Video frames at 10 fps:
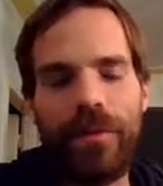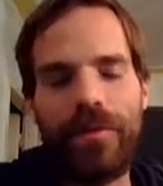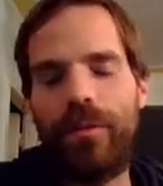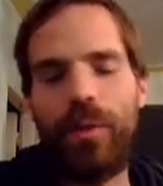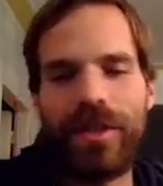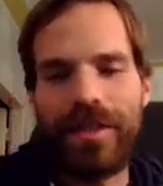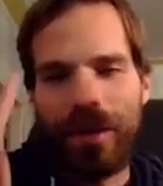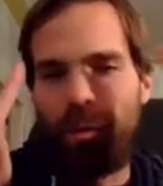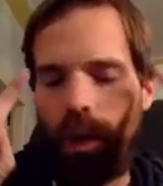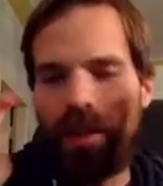which is a
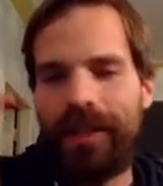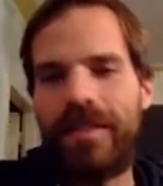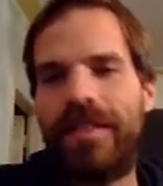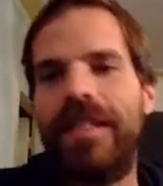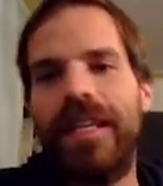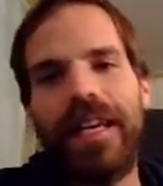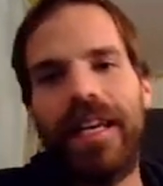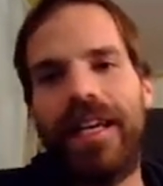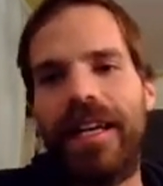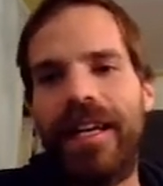wallet.
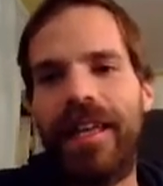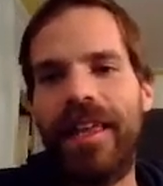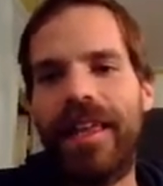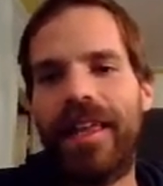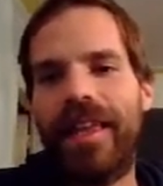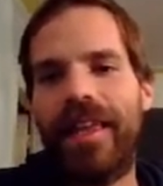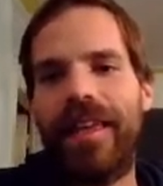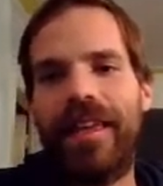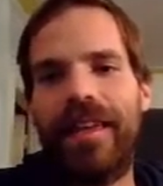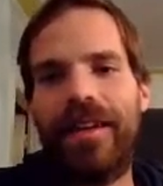Uh,
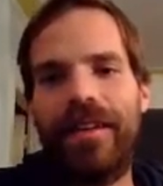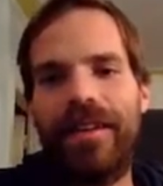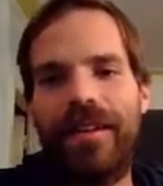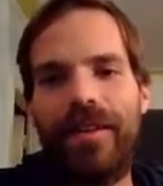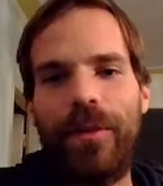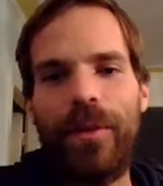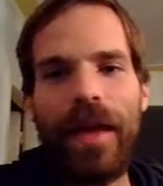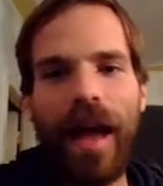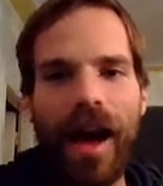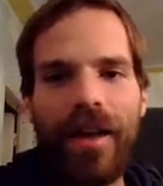we
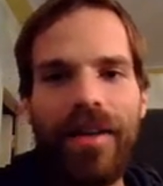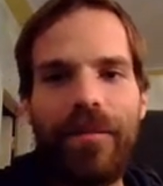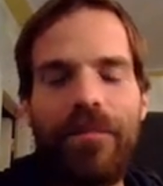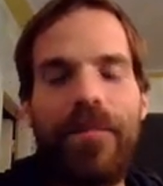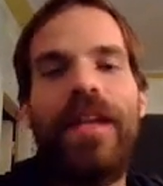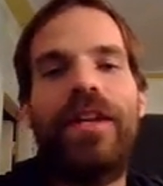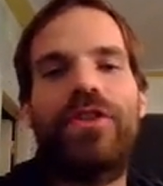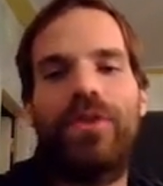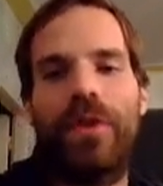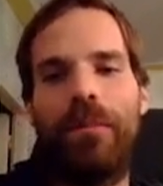managed
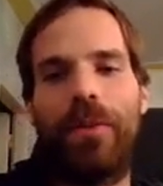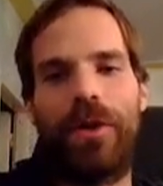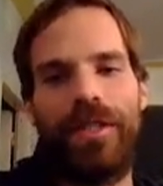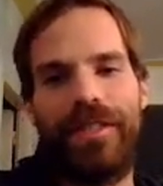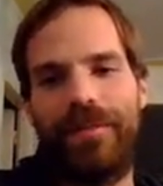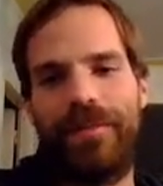to import it.